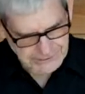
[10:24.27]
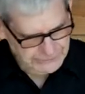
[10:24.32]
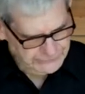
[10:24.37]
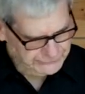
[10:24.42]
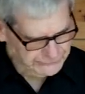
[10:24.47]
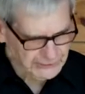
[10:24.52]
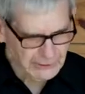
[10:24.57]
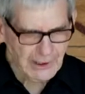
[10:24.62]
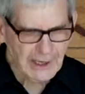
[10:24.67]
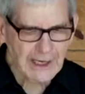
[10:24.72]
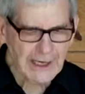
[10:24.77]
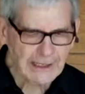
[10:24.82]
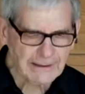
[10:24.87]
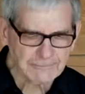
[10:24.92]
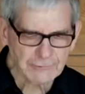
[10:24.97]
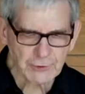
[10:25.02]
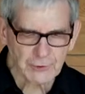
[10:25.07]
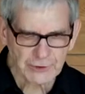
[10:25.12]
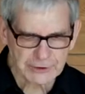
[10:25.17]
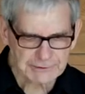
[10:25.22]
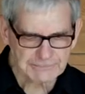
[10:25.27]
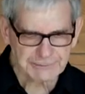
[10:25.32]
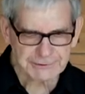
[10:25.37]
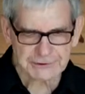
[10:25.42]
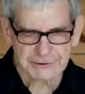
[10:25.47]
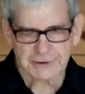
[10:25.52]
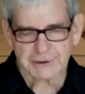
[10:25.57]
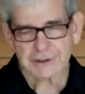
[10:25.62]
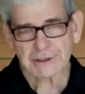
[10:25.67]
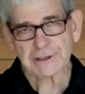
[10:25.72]
So I'm going to put
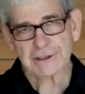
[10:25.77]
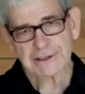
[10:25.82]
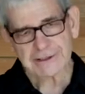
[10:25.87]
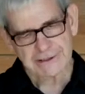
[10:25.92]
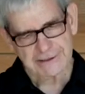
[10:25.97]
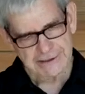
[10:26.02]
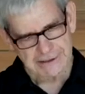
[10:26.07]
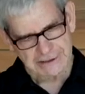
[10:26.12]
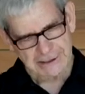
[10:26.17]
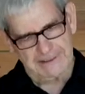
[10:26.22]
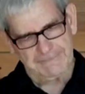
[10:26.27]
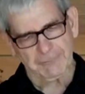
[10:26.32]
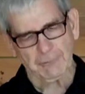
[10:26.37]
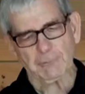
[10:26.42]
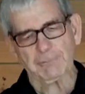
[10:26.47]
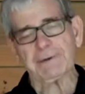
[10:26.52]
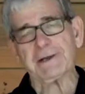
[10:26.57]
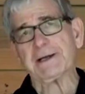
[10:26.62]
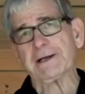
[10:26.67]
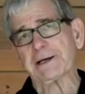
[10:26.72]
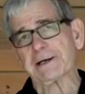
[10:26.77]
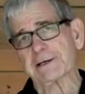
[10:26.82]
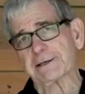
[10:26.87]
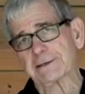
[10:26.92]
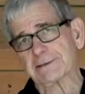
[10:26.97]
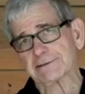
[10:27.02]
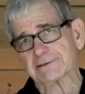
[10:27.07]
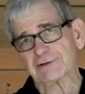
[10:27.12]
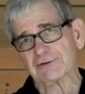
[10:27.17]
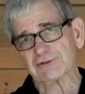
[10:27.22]
on a couple
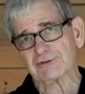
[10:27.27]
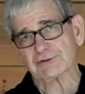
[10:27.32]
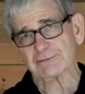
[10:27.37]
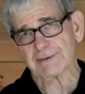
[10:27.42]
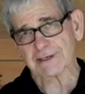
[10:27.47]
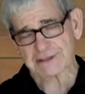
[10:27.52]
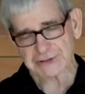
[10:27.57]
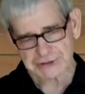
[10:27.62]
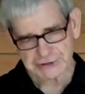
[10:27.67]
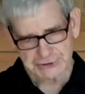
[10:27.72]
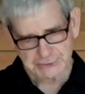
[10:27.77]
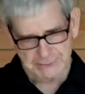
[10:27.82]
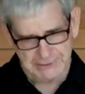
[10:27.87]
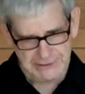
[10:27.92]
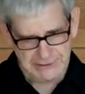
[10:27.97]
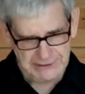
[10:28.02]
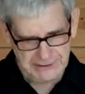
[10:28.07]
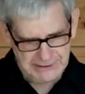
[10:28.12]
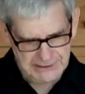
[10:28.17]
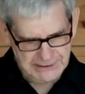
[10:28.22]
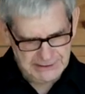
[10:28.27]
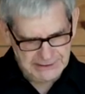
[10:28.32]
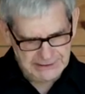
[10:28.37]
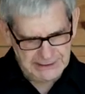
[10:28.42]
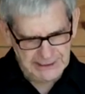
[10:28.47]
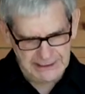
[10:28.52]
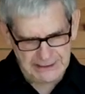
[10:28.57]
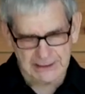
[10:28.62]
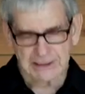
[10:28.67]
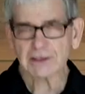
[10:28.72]
pair just to make sure we
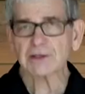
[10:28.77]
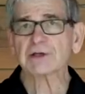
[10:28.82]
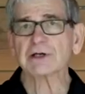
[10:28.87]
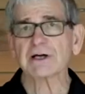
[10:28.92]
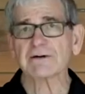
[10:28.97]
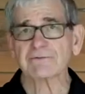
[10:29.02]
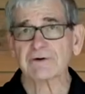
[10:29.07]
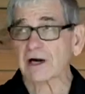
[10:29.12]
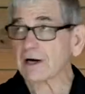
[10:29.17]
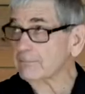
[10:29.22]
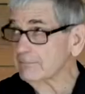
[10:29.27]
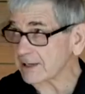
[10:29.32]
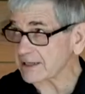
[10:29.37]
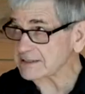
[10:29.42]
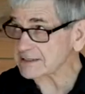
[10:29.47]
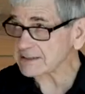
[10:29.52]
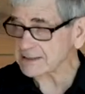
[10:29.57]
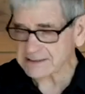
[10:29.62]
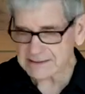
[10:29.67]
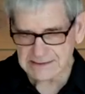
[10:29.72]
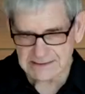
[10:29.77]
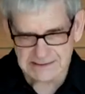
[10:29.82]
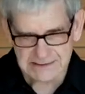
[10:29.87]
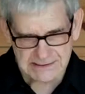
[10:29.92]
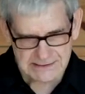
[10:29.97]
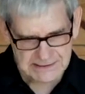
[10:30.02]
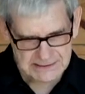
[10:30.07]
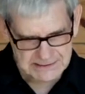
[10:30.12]
kind of cover our bases,